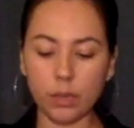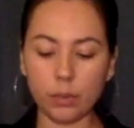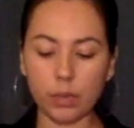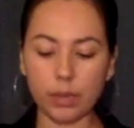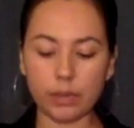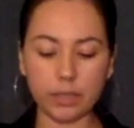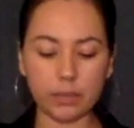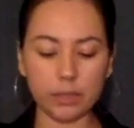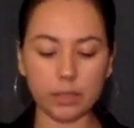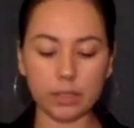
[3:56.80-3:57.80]
We have
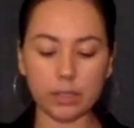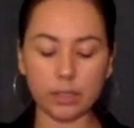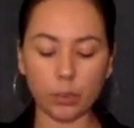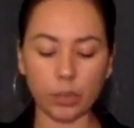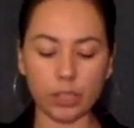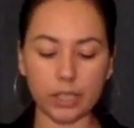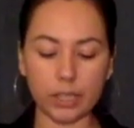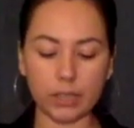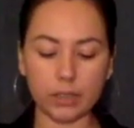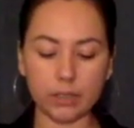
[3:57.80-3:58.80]
never seen this boy
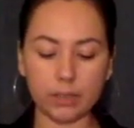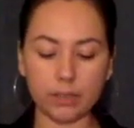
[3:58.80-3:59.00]
again.